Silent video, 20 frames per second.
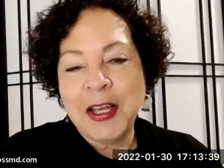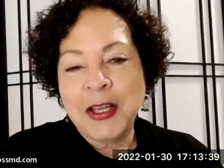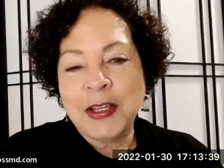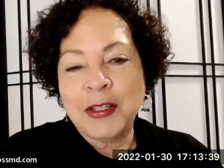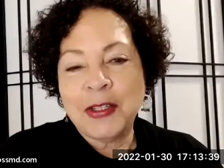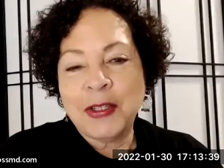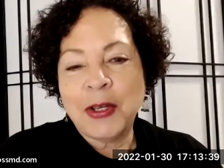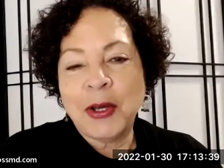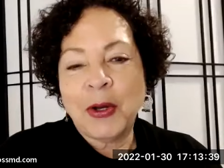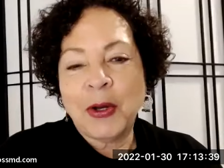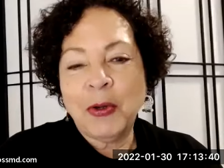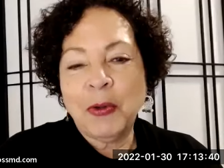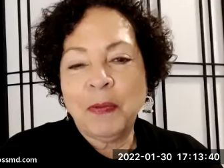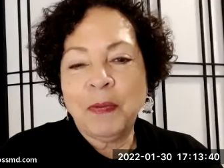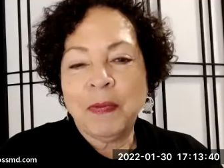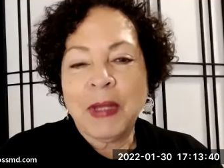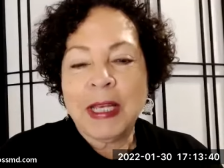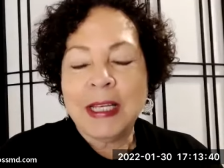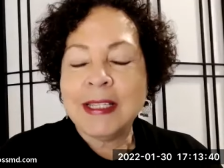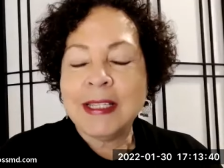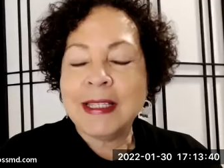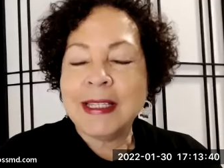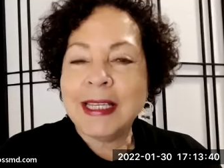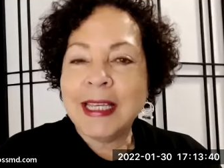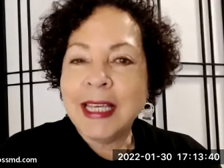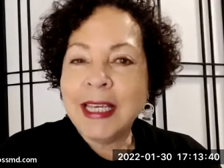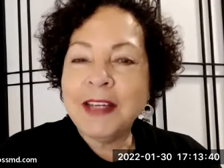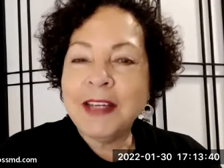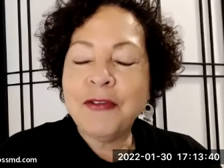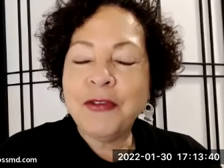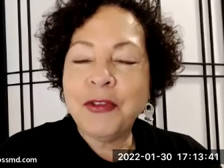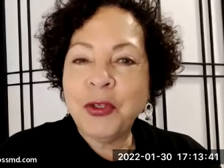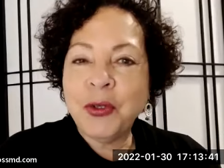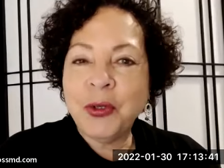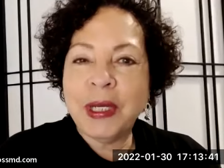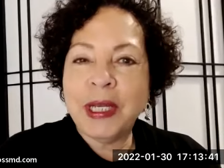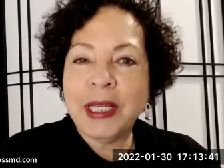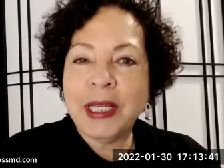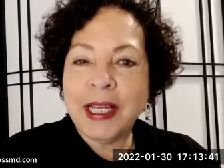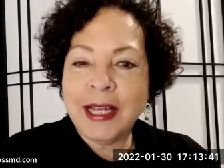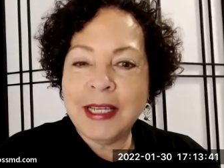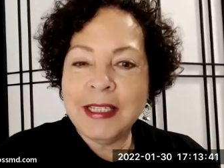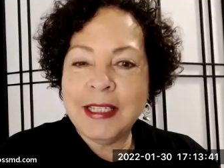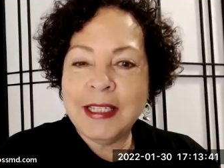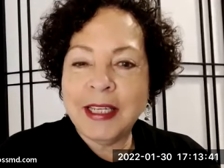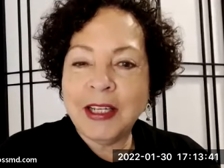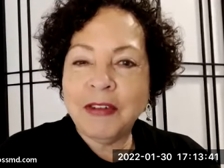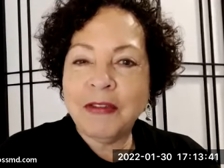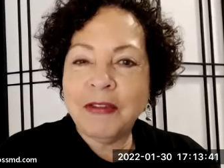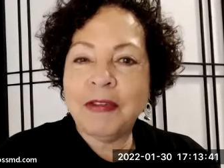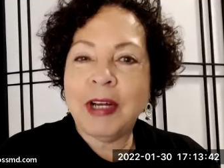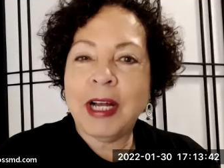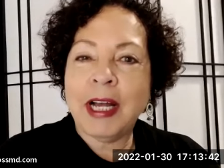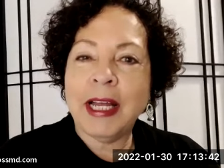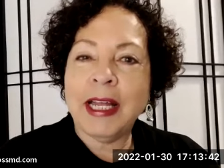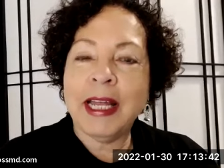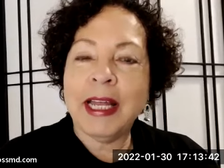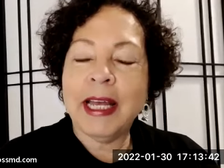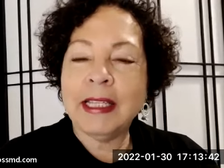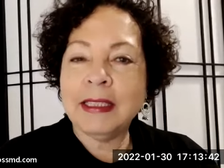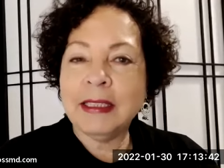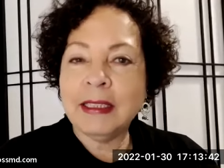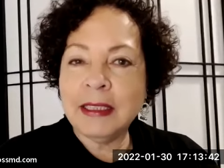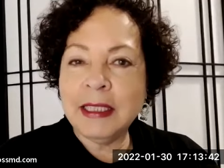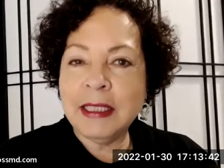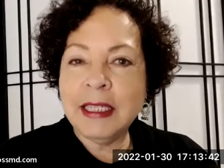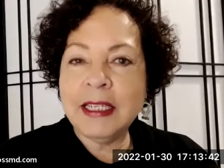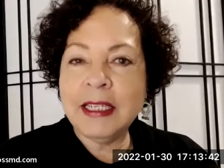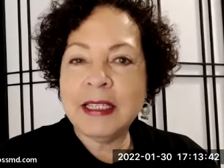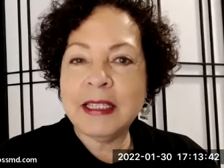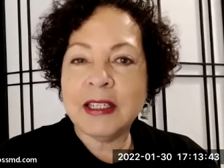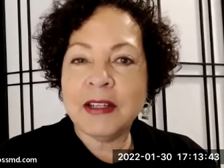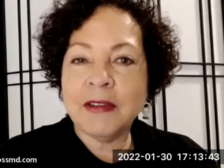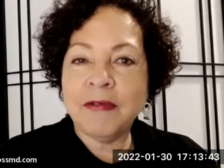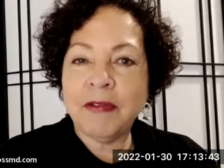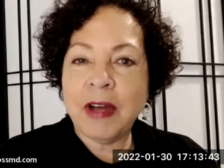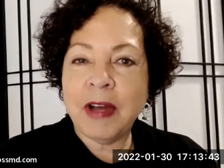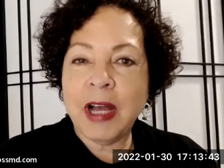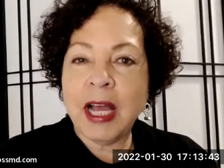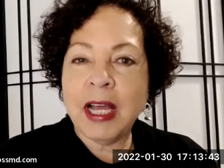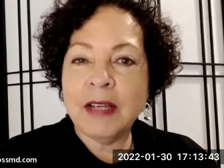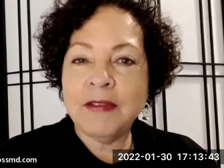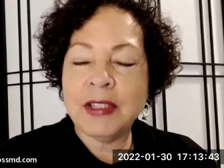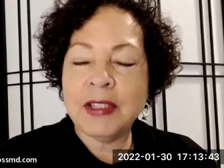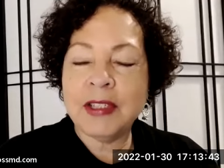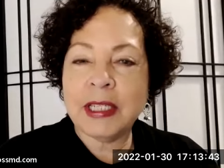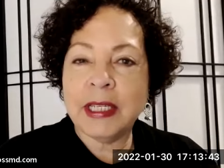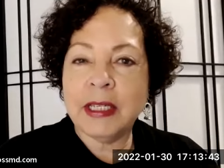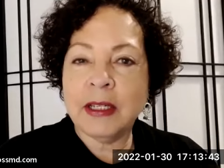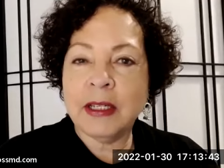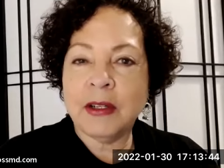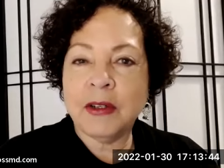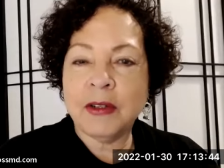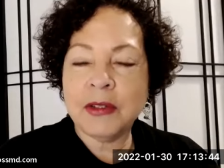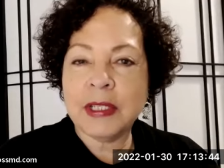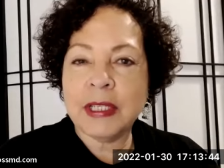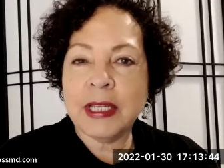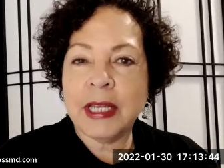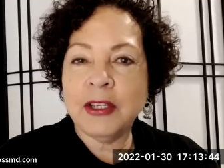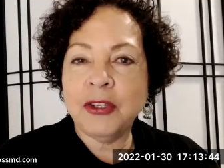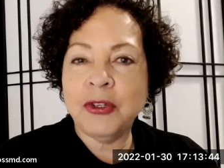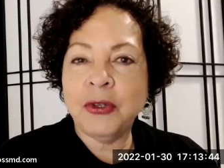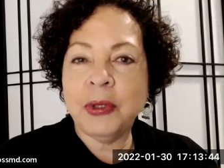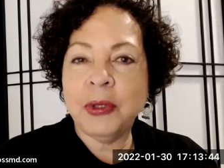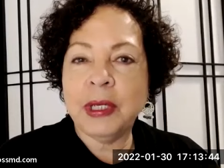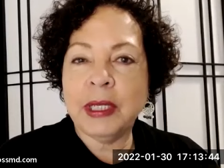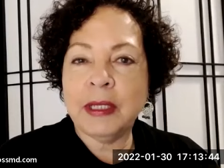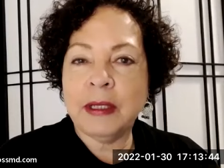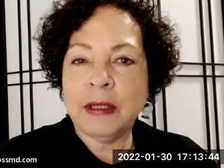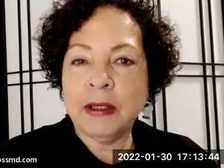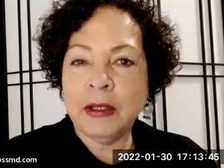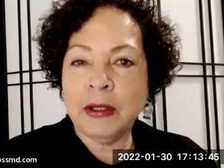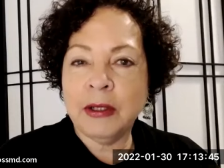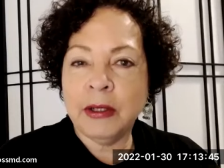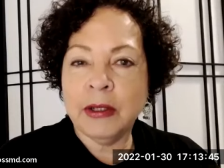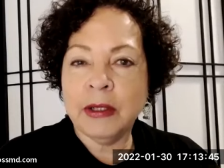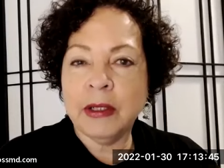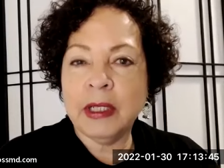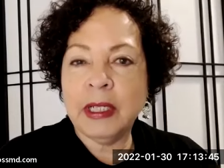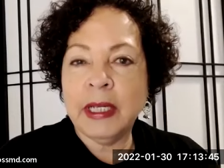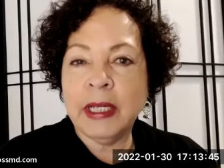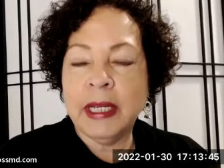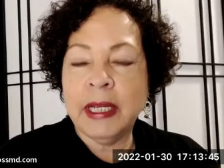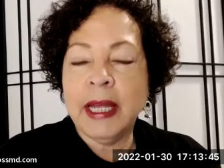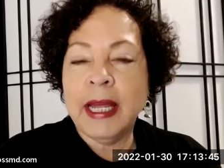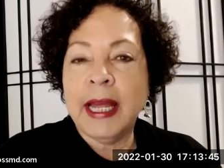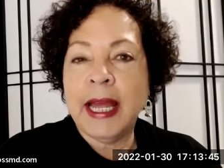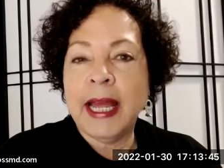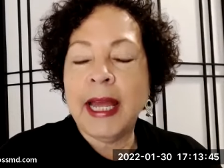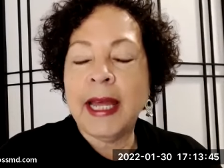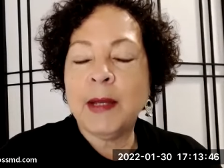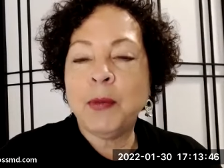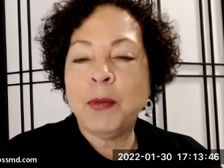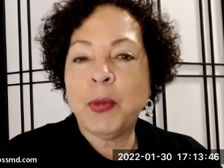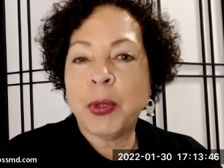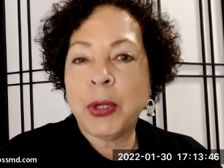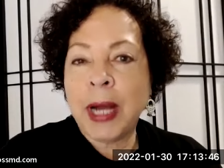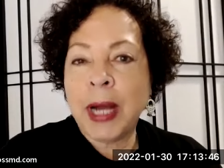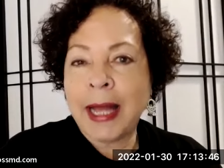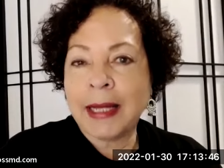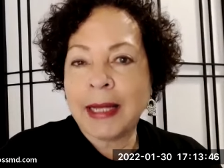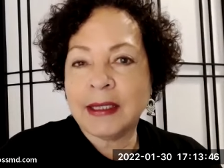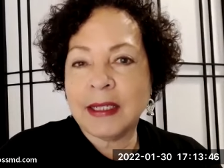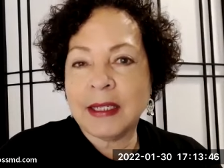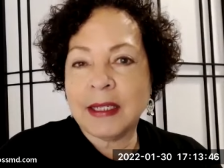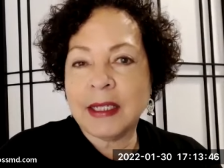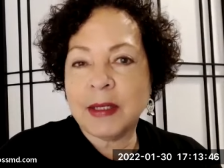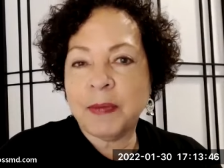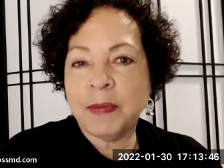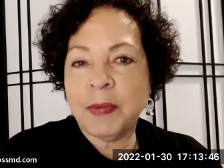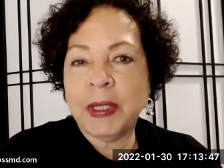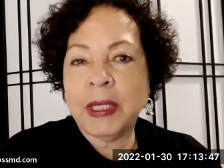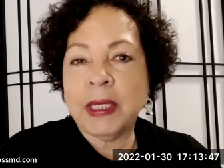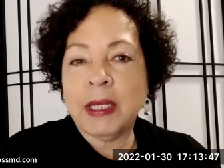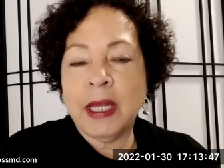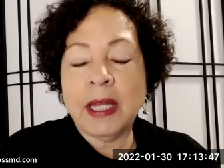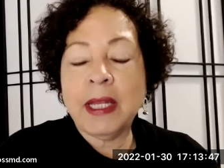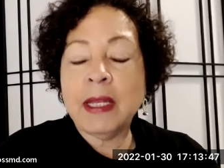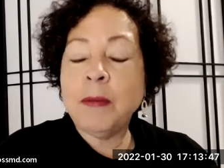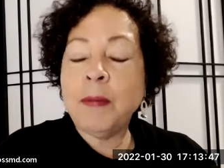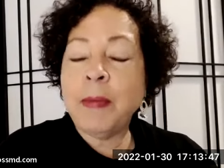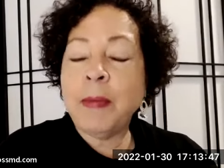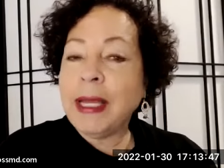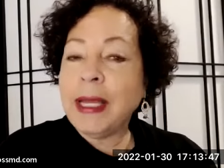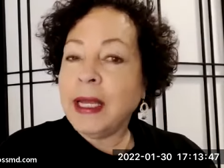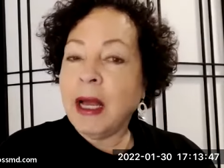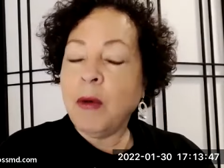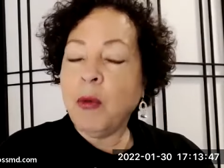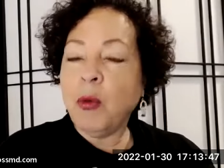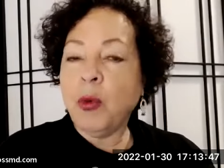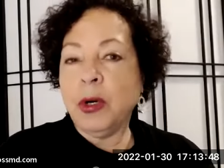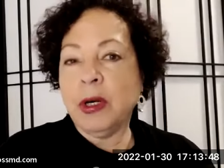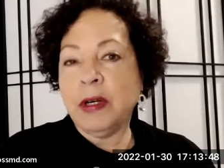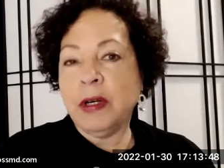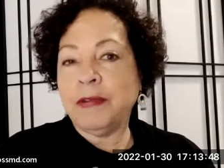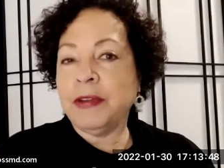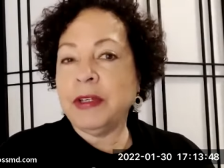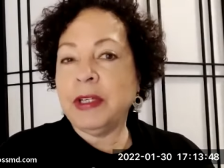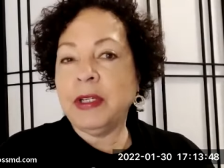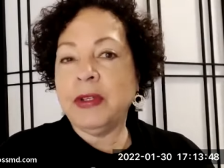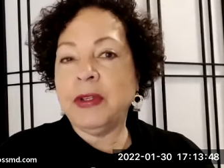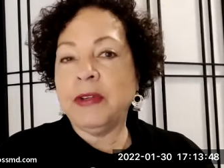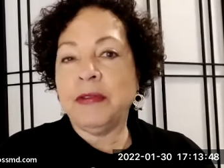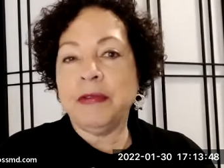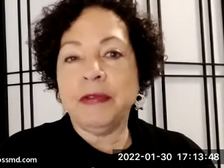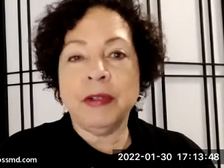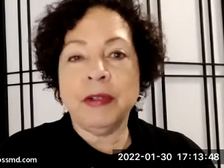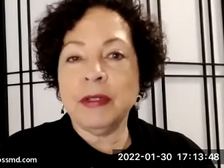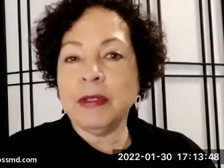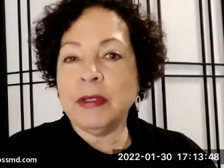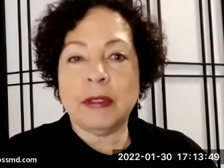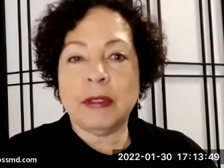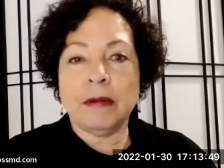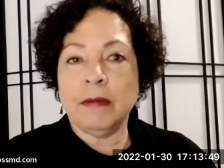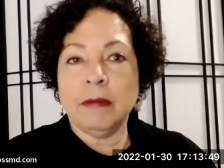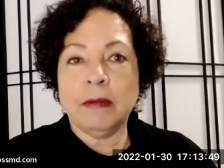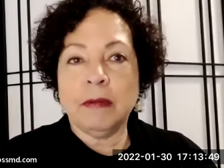So see if you can identify at least 5 skills that you can learn and practice. And it may not work for you the first